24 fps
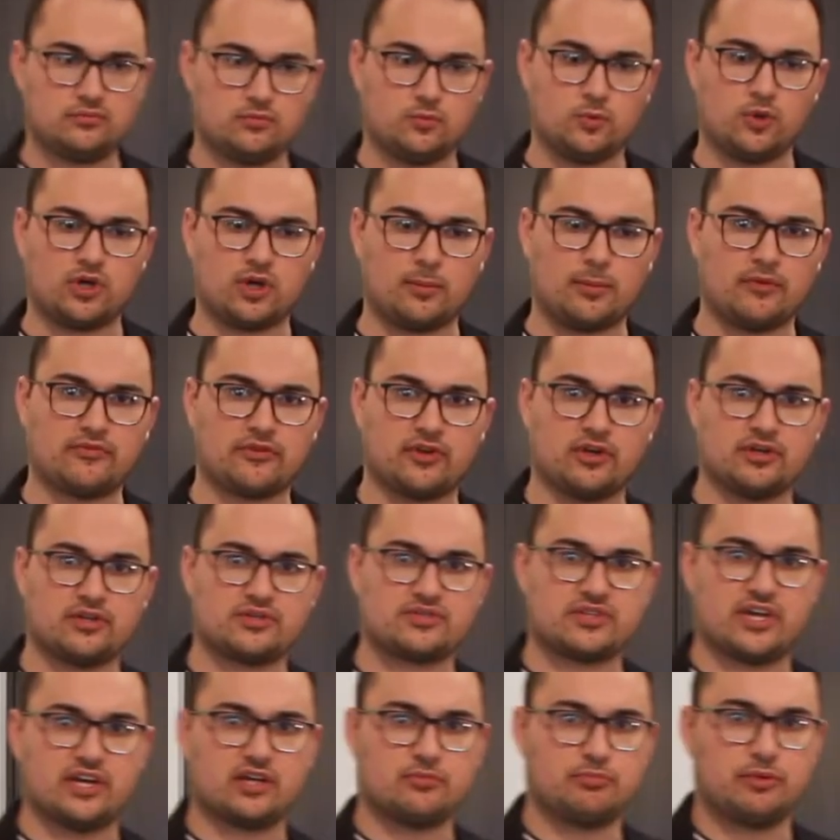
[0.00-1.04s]
We'll come over here in a
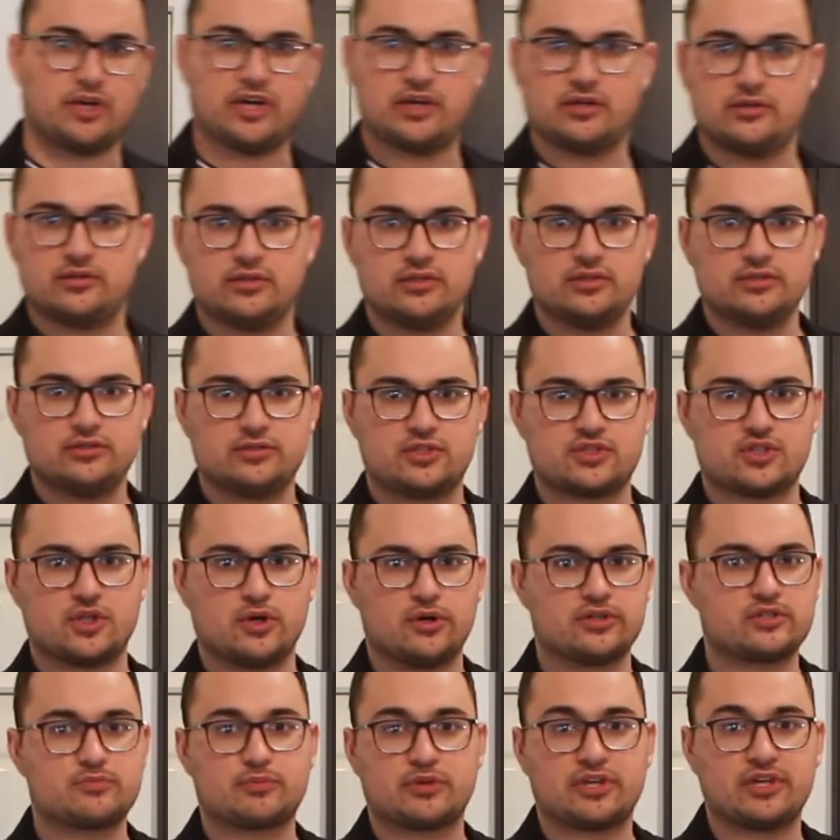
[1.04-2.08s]
sec, but just know
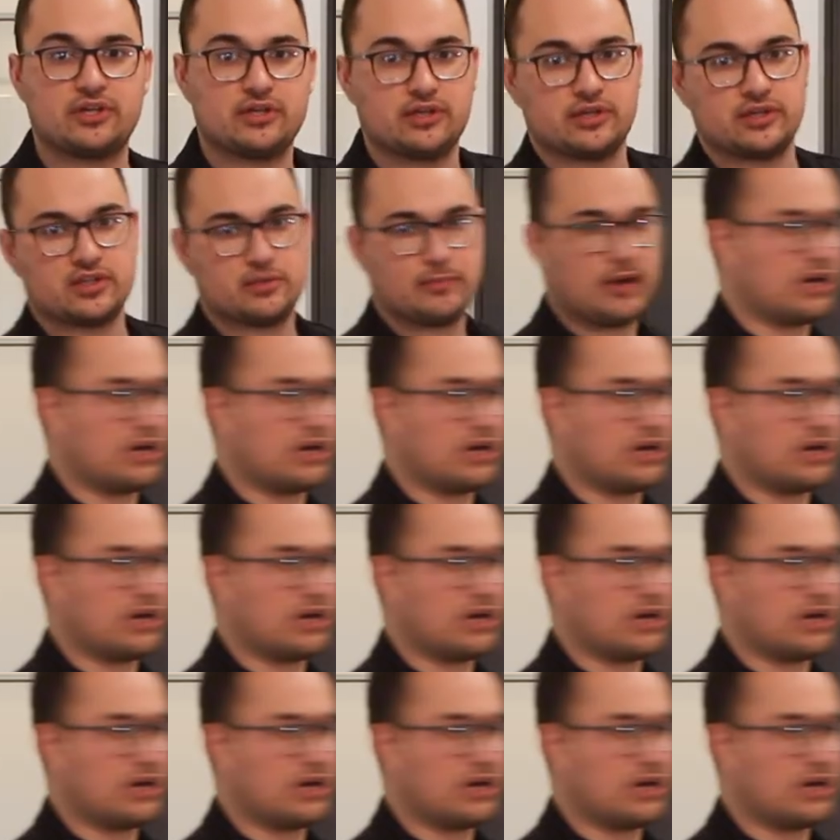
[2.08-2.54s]
it's preheating in the